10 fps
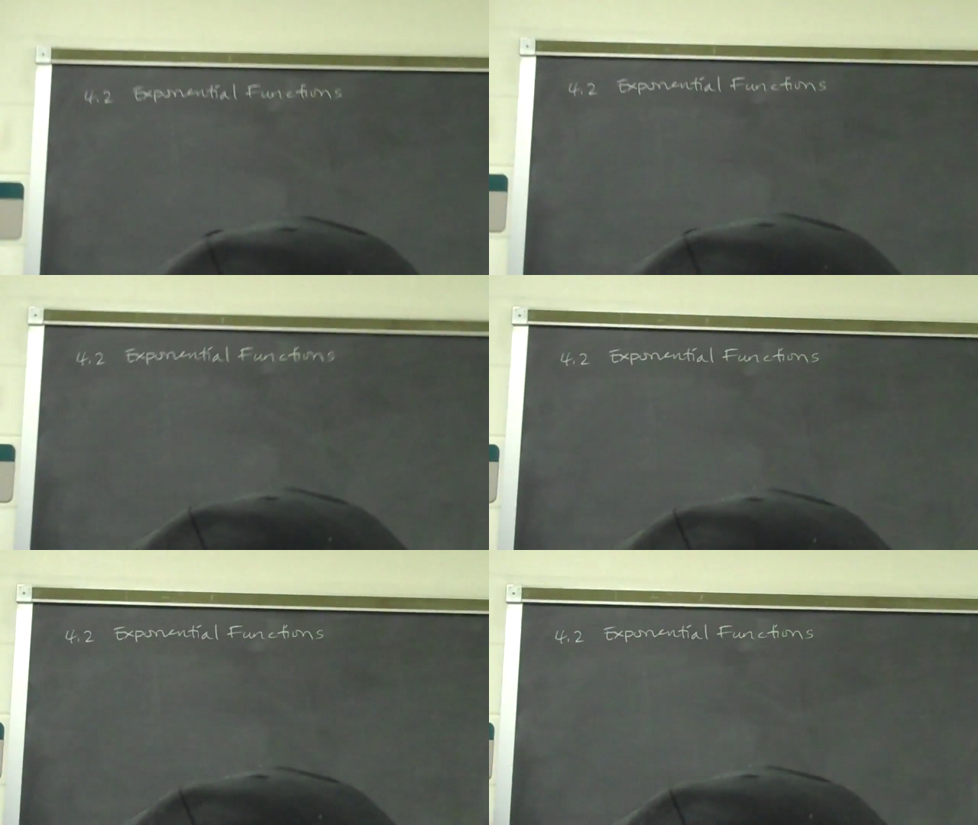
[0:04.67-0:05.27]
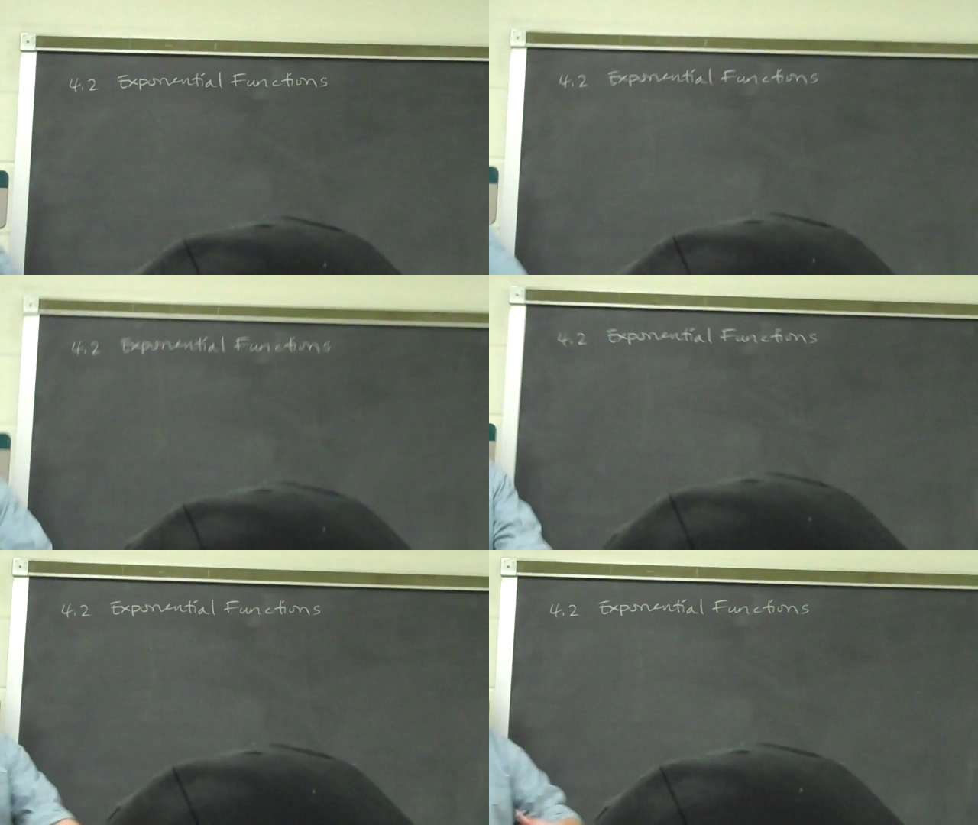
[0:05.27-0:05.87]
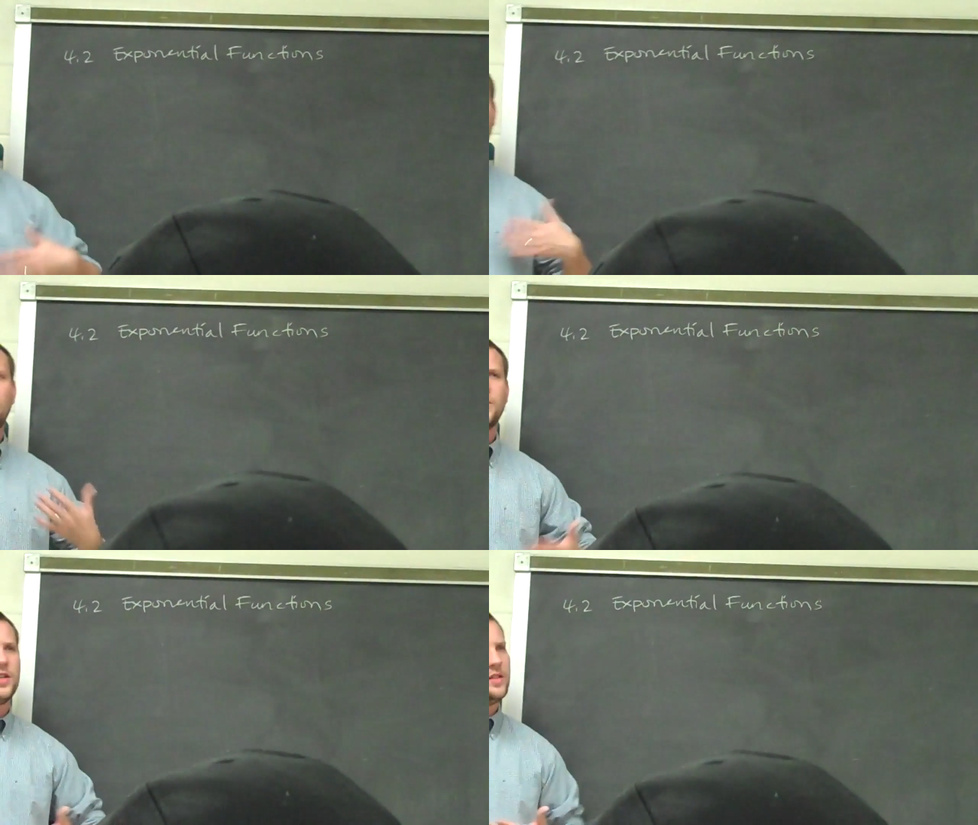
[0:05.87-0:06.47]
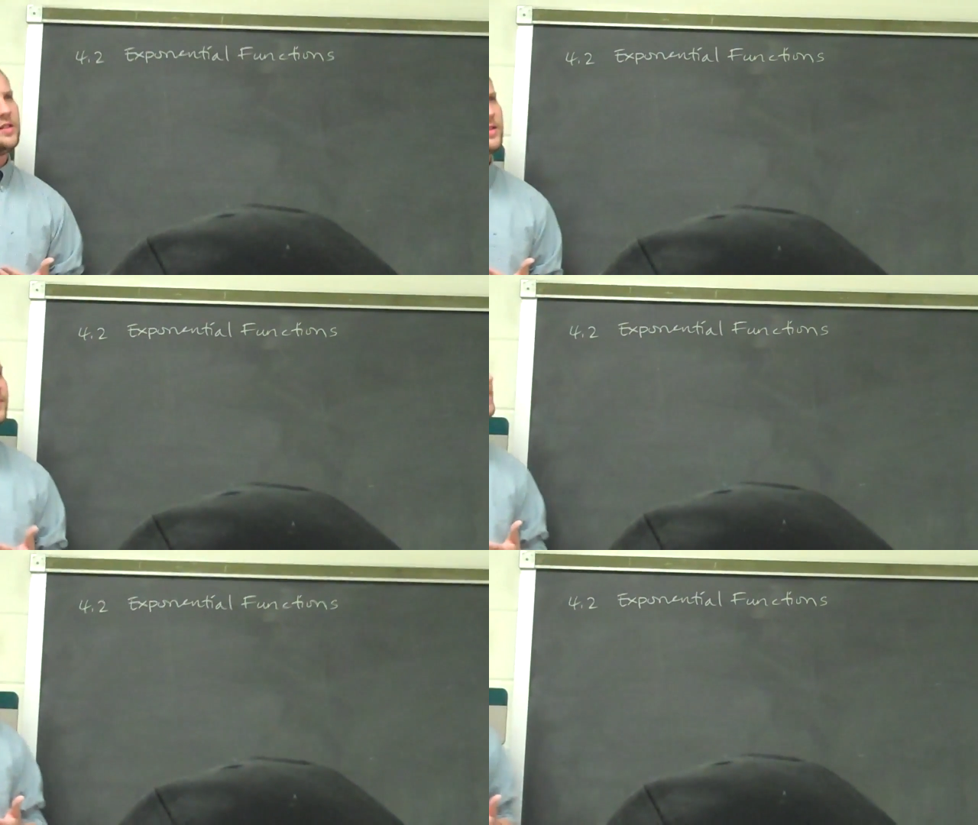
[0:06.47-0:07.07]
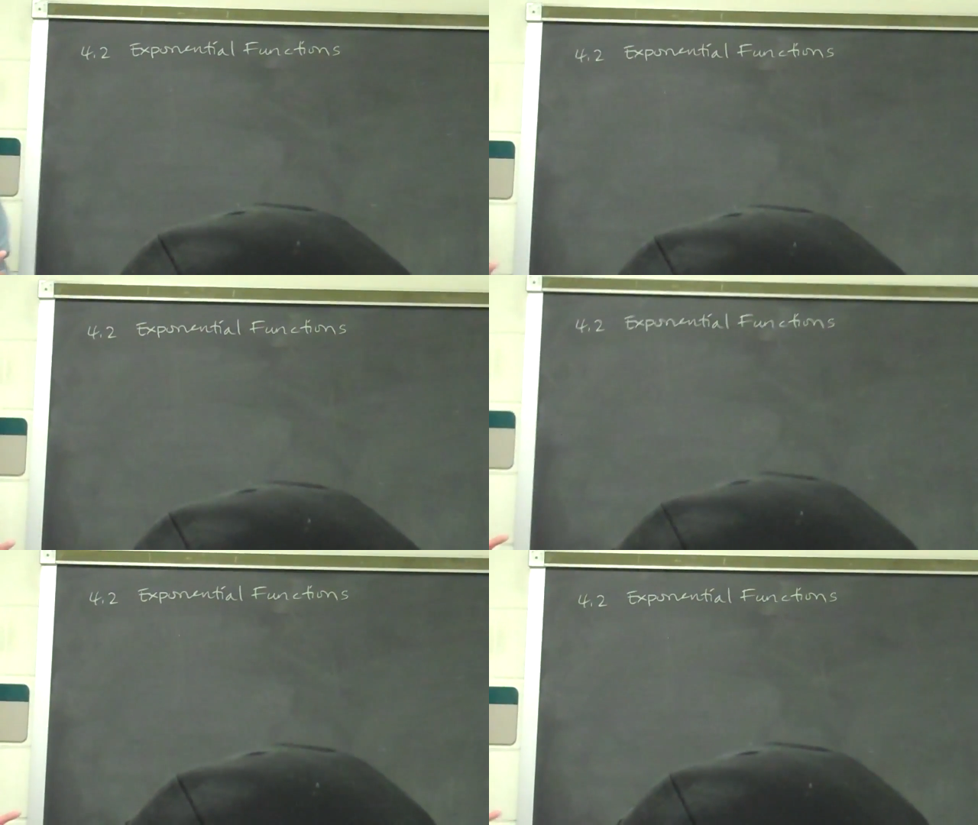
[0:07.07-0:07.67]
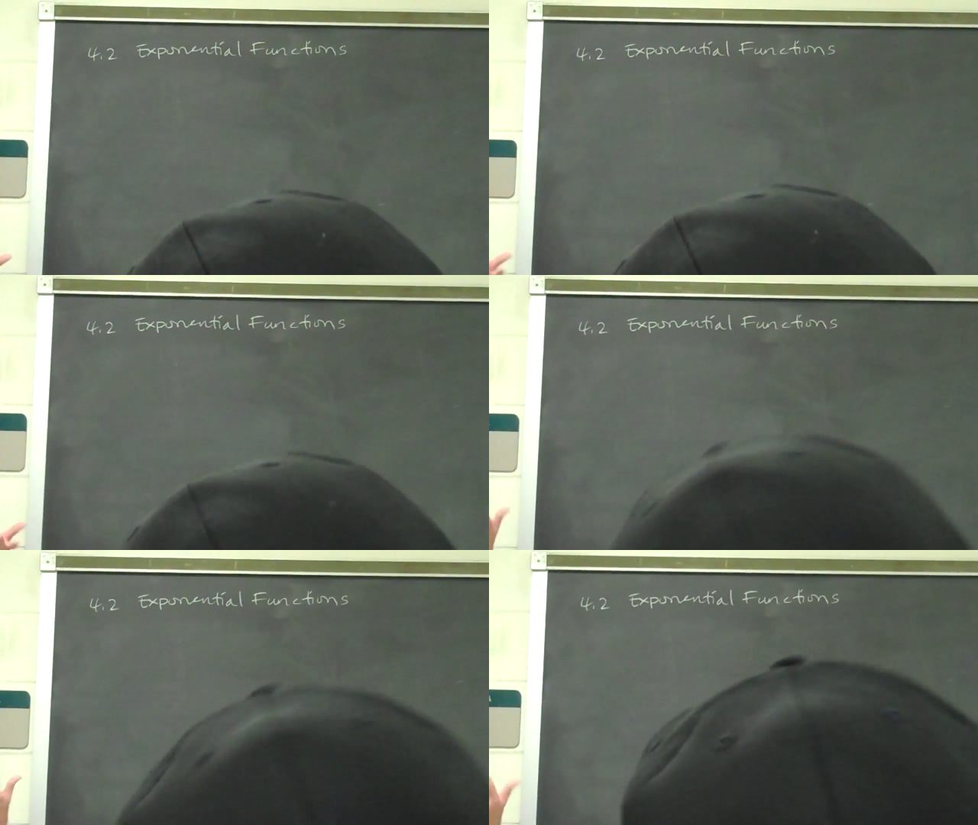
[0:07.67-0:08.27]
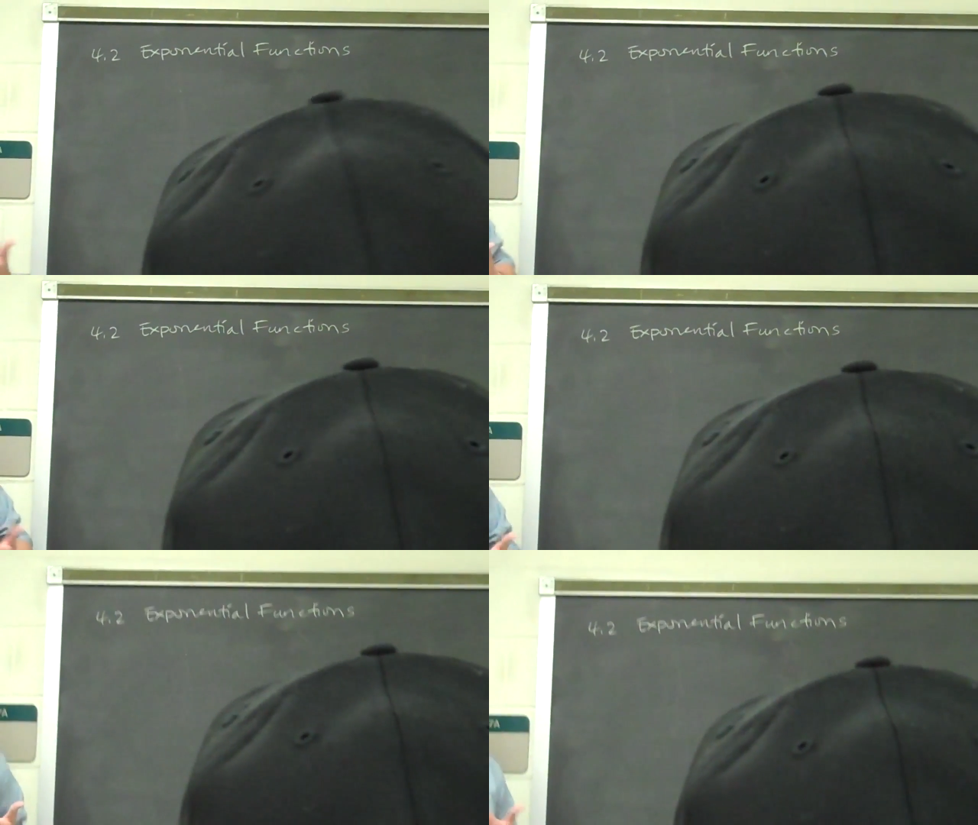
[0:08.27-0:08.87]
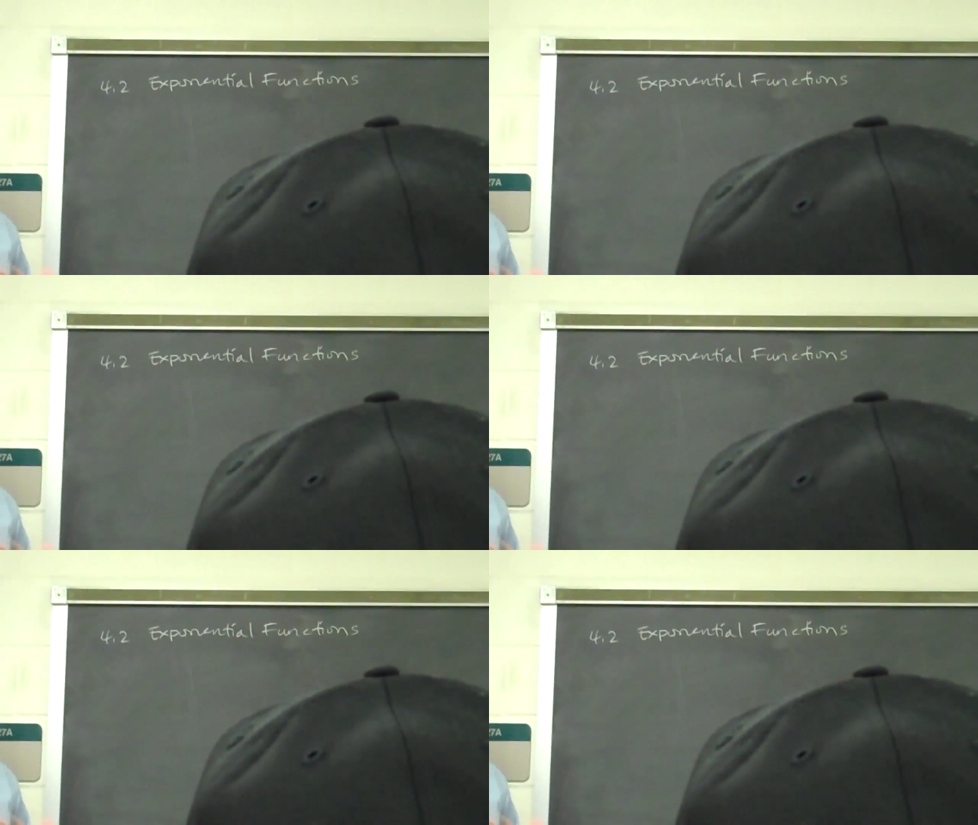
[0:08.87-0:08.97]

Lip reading: [unreadable: no face in view]